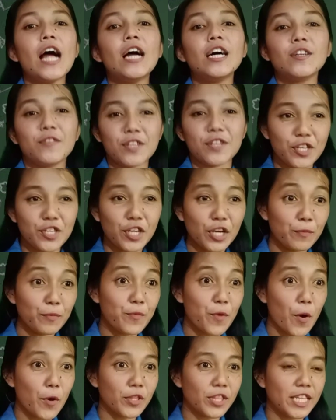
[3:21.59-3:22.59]
Richard
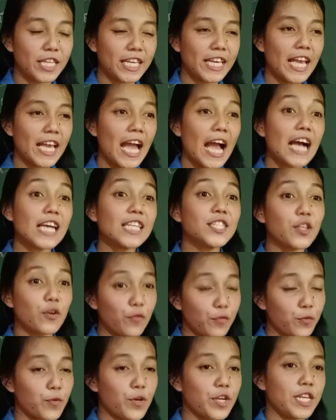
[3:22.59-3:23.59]
Brody, a
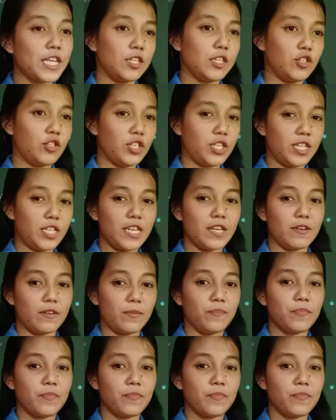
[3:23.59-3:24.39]
software engineer.